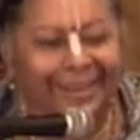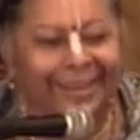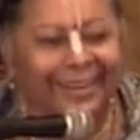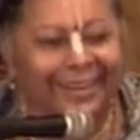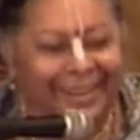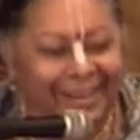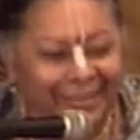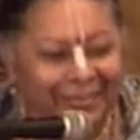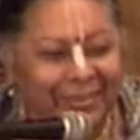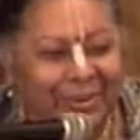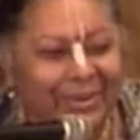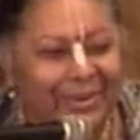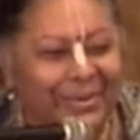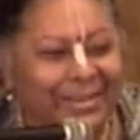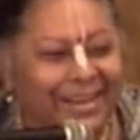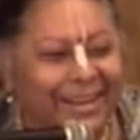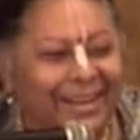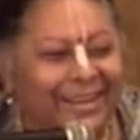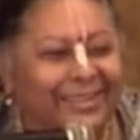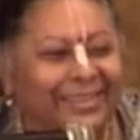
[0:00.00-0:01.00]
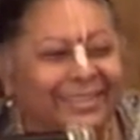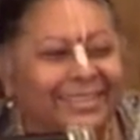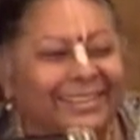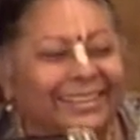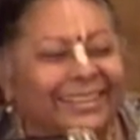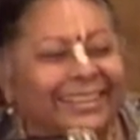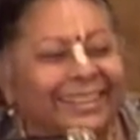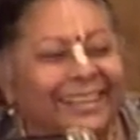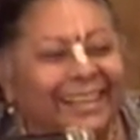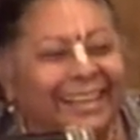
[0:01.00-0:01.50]
I have no doubt.
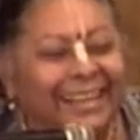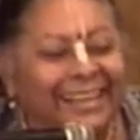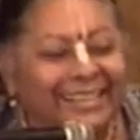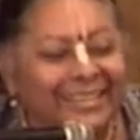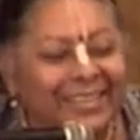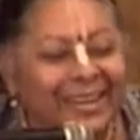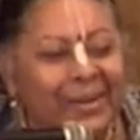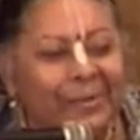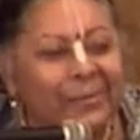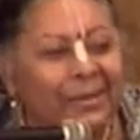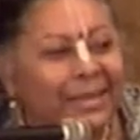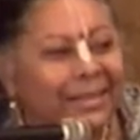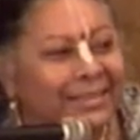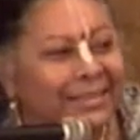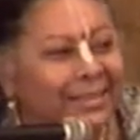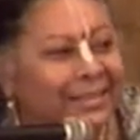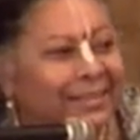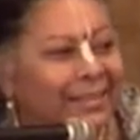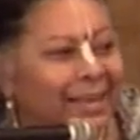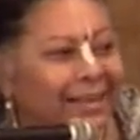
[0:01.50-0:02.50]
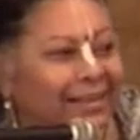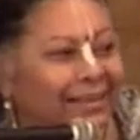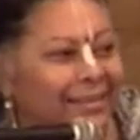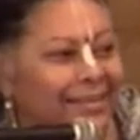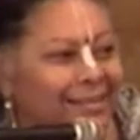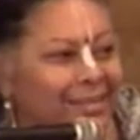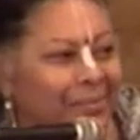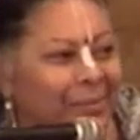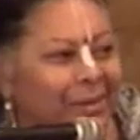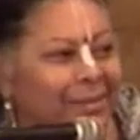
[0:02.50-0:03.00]
So I wanted to thank
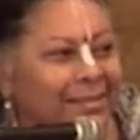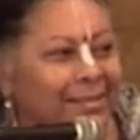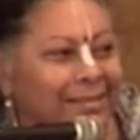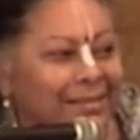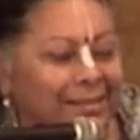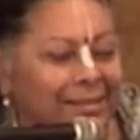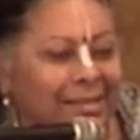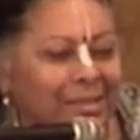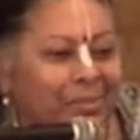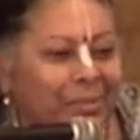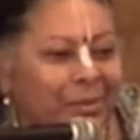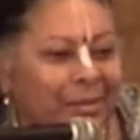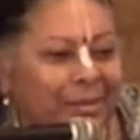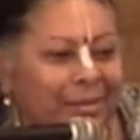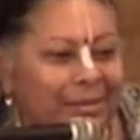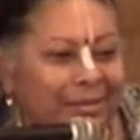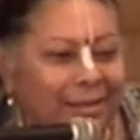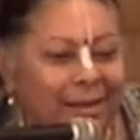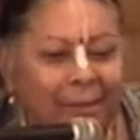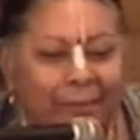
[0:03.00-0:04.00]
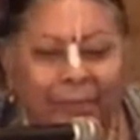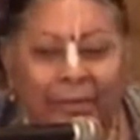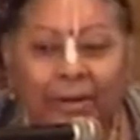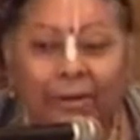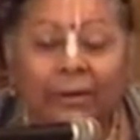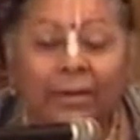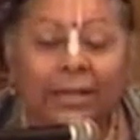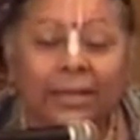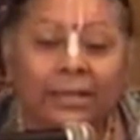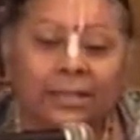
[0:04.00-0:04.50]
these Matajis because
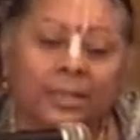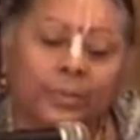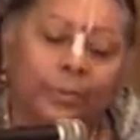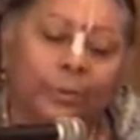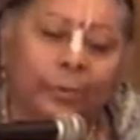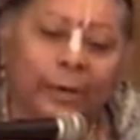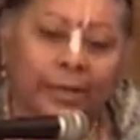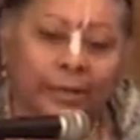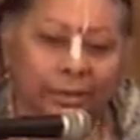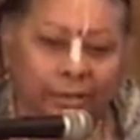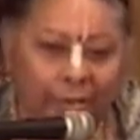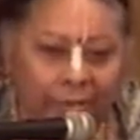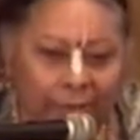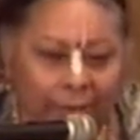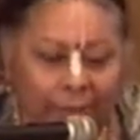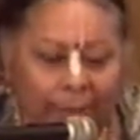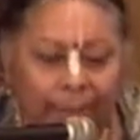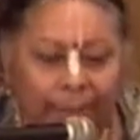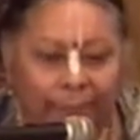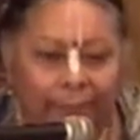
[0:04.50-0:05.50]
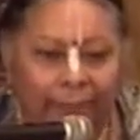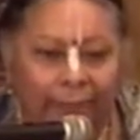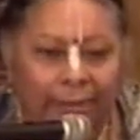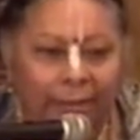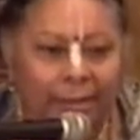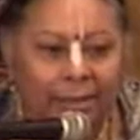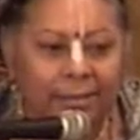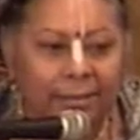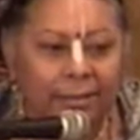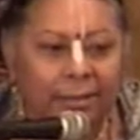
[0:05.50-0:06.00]
they're an inspiration.
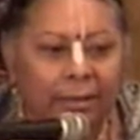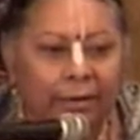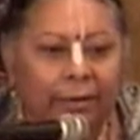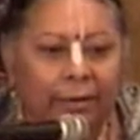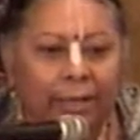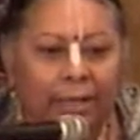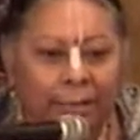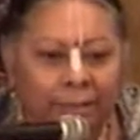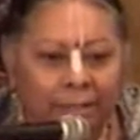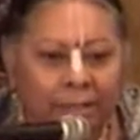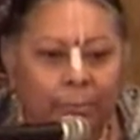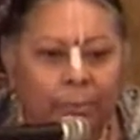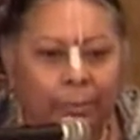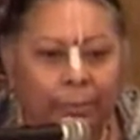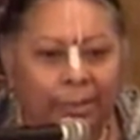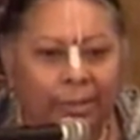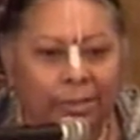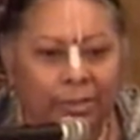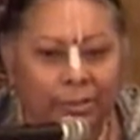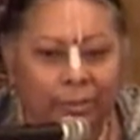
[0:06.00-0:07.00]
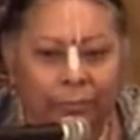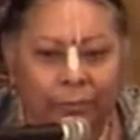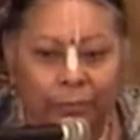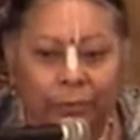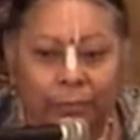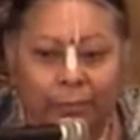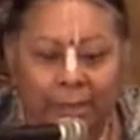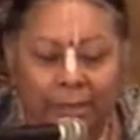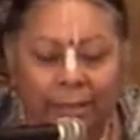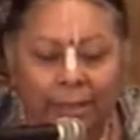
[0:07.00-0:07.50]
Yes, they're an inspiration
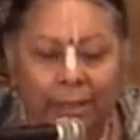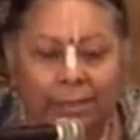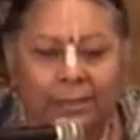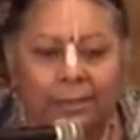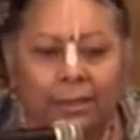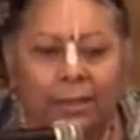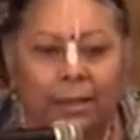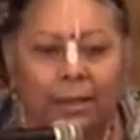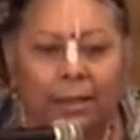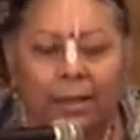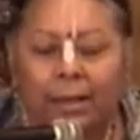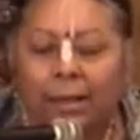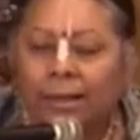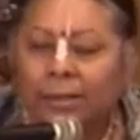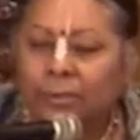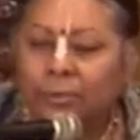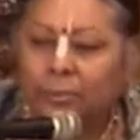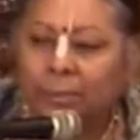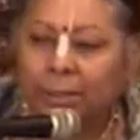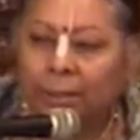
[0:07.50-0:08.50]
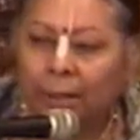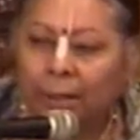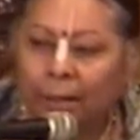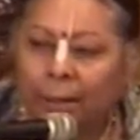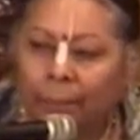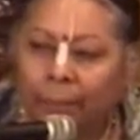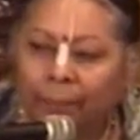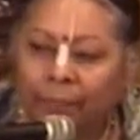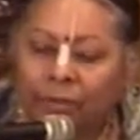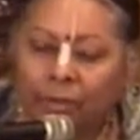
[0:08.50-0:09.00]
for me as we
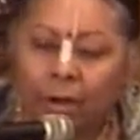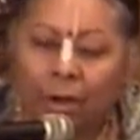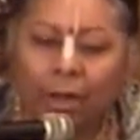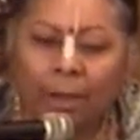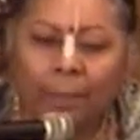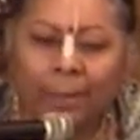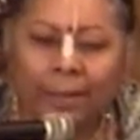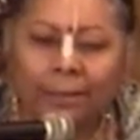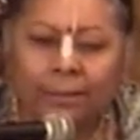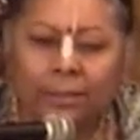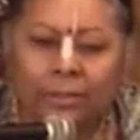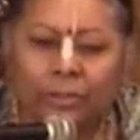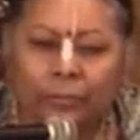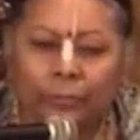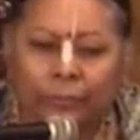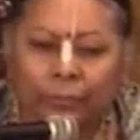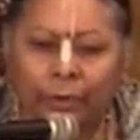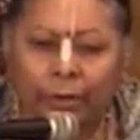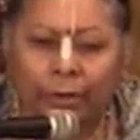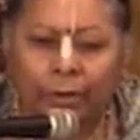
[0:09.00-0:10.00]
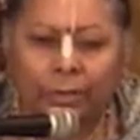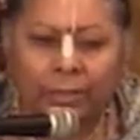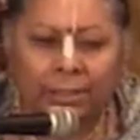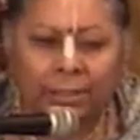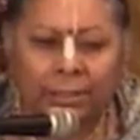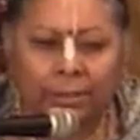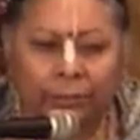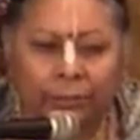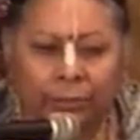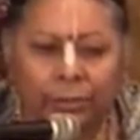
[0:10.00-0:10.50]
talk about this verse,
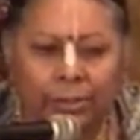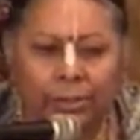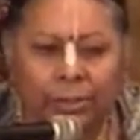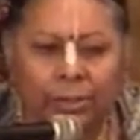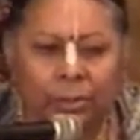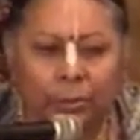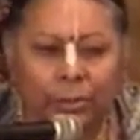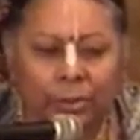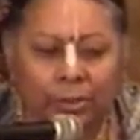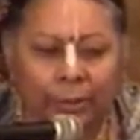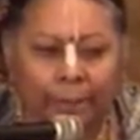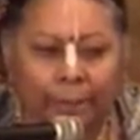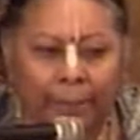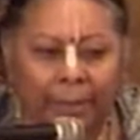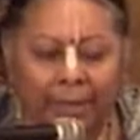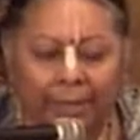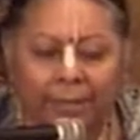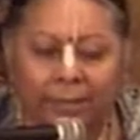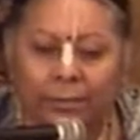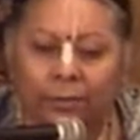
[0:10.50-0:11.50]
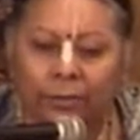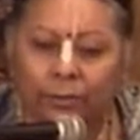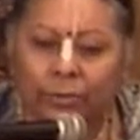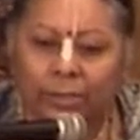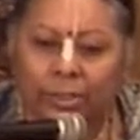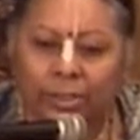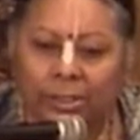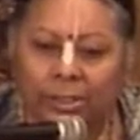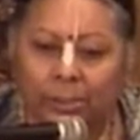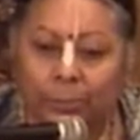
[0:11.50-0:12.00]
these verses which are based on
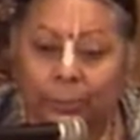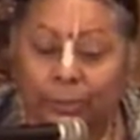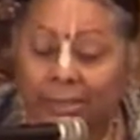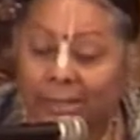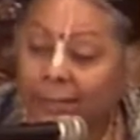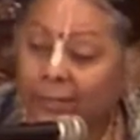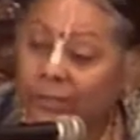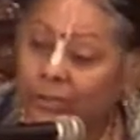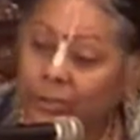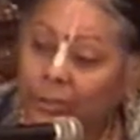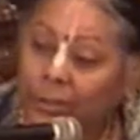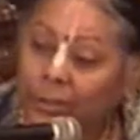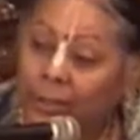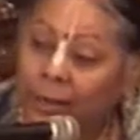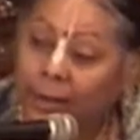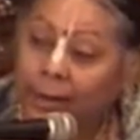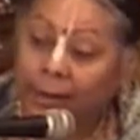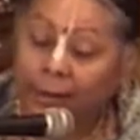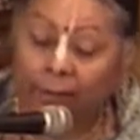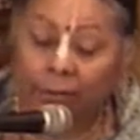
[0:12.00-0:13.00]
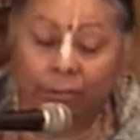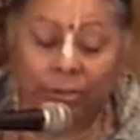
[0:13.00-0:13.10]
Krishna's protection and